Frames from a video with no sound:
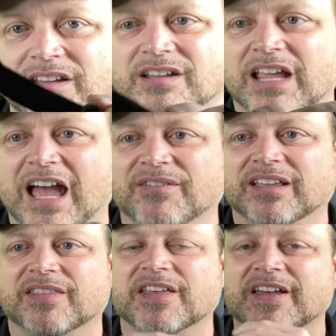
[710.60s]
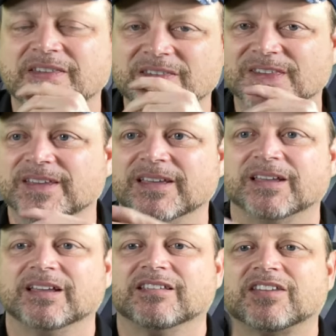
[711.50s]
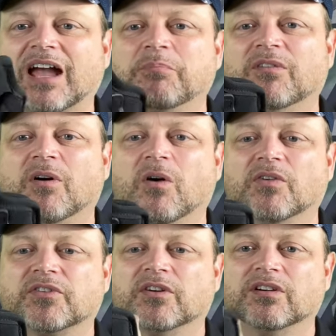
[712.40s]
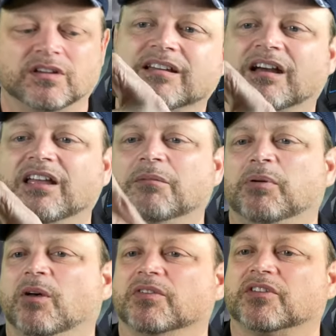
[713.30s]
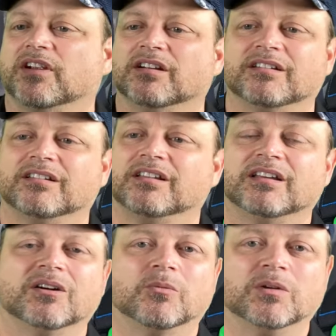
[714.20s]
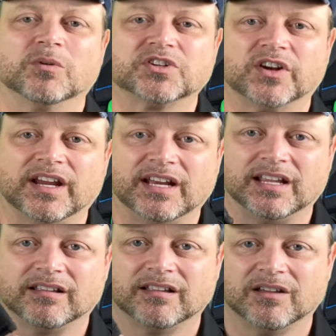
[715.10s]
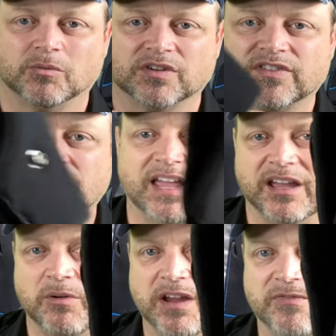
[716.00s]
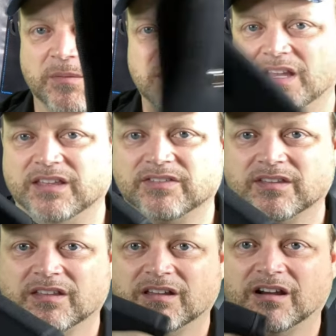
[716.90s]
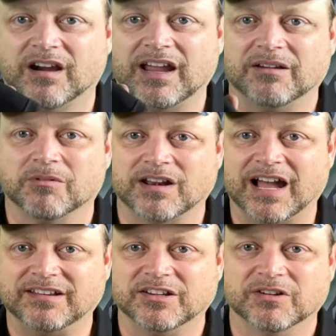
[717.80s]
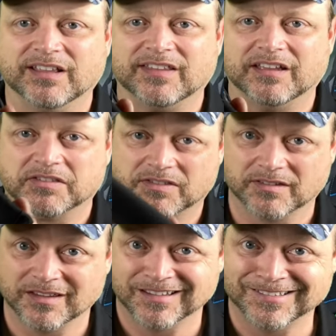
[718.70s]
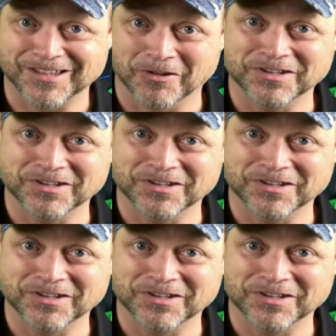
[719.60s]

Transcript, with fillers: having this type of holster, a hip holster, when we're training. We're staying away from these, all right? We're not doing this. Don't